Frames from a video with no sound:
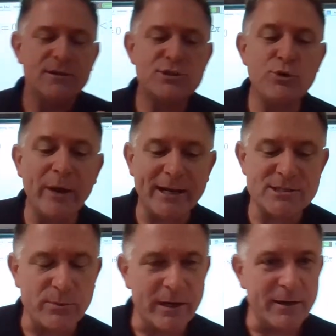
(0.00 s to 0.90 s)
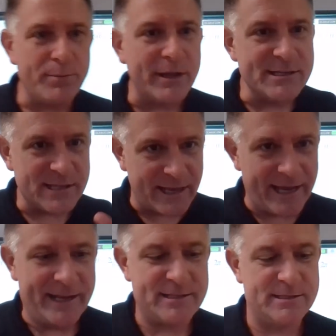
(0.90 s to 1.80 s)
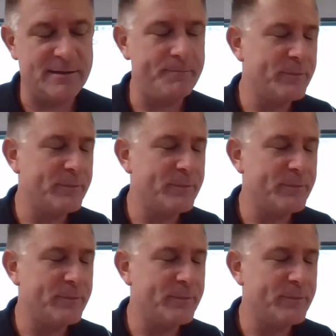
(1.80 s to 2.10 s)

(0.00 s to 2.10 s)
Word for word: 2x squared plus x